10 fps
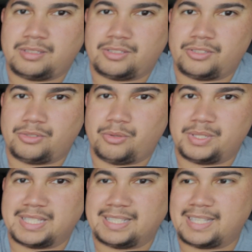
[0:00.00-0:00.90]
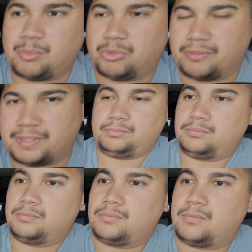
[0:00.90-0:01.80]
So you always get that perfect
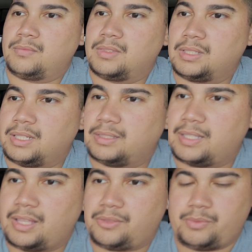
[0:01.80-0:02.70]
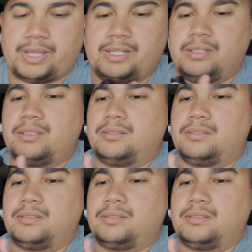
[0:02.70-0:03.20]
spot. Get that threaded.